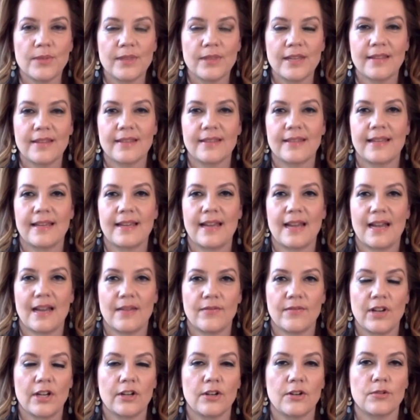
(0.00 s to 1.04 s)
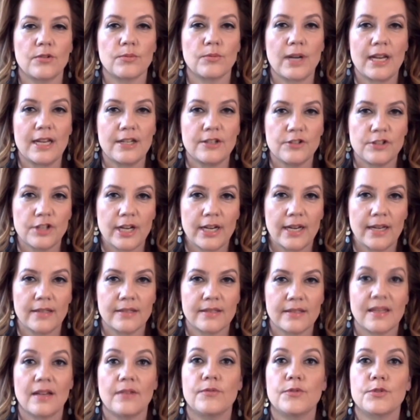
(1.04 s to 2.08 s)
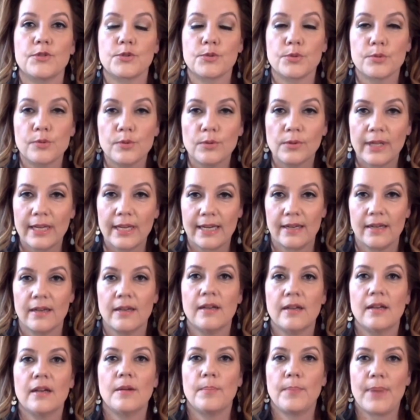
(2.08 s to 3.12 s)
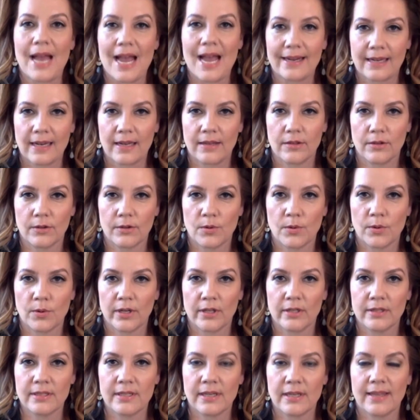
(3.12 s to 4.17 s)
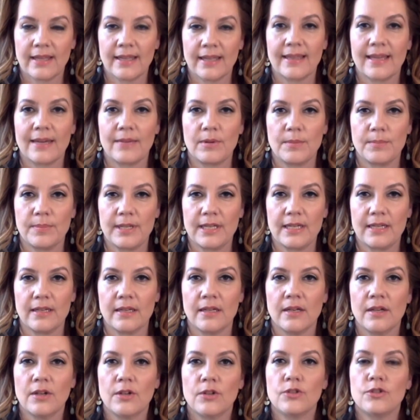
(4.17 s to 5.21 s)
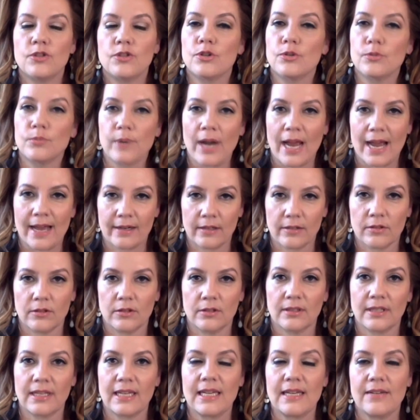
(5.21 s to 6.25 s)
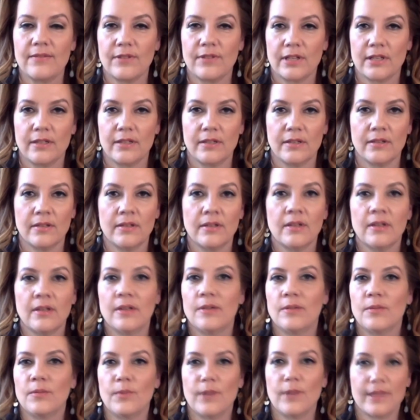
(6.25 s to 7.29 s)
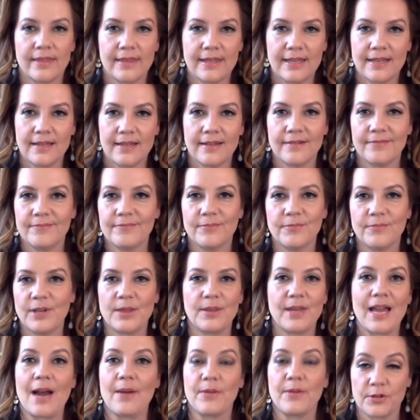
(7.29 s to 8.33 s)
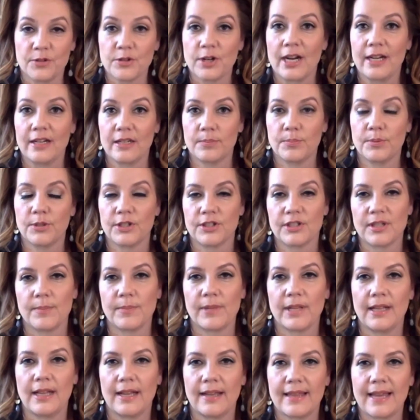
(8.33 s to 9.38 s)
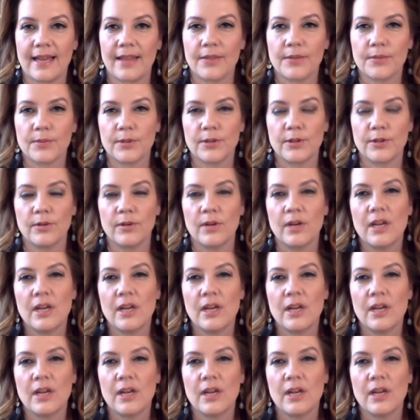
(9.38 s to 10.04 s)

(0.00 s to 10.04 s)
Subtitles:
think that they have a great chance of truly packing the court. I think that would be too radical, even with how they're trying to push something like that through.